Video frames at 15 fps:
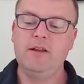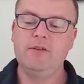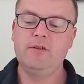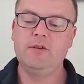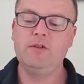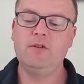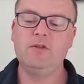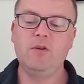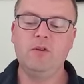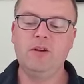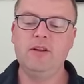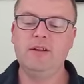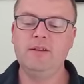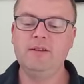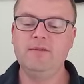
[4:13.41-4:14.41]
So I'm just going
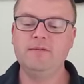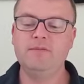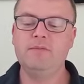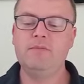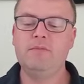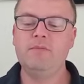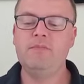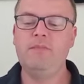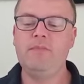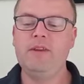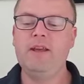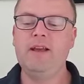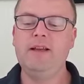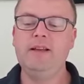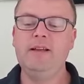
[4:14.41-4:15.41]
to
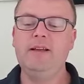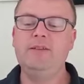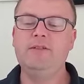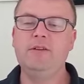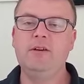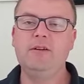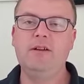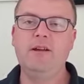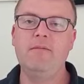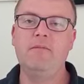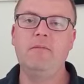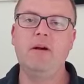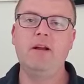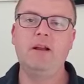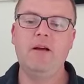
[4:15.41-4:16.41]
take it easy on
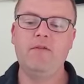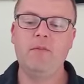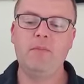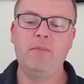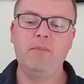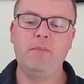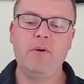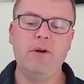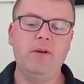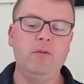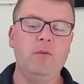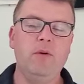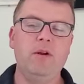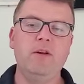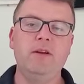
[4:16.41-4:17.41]
them. I'll have a point
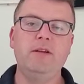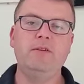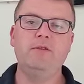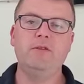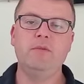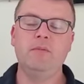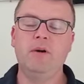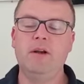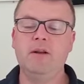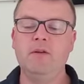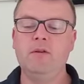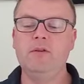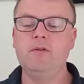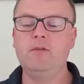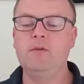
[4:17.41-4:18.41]
win on each of them, and I'm
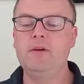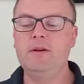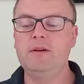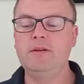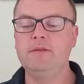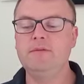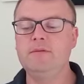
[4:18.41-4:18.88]
going to do a